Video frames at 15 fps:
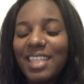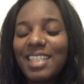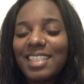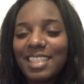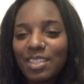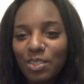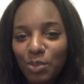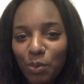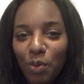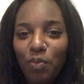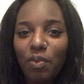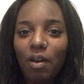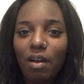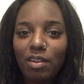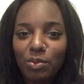is in store
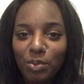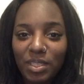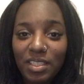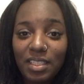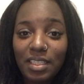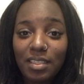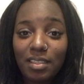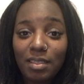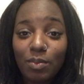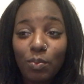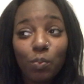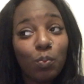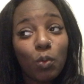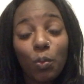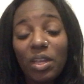for Arsenal this season.
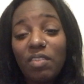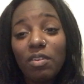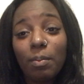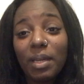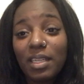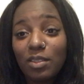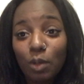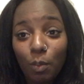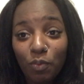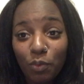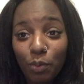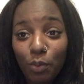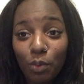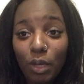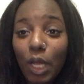Will we even make top
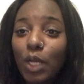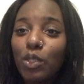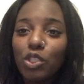four?